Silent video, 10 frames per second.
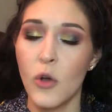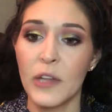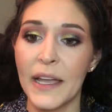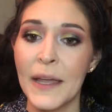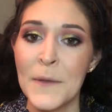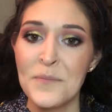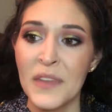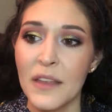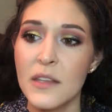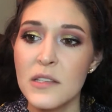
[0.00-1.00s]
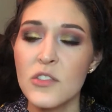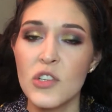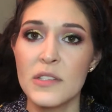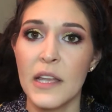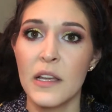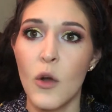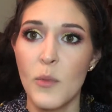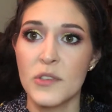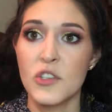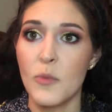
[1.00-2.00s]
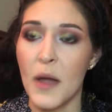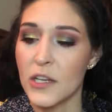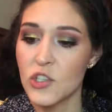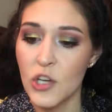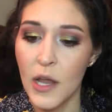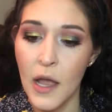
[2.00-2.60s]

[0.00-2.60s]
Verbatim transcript: Like, this is just like almost too much.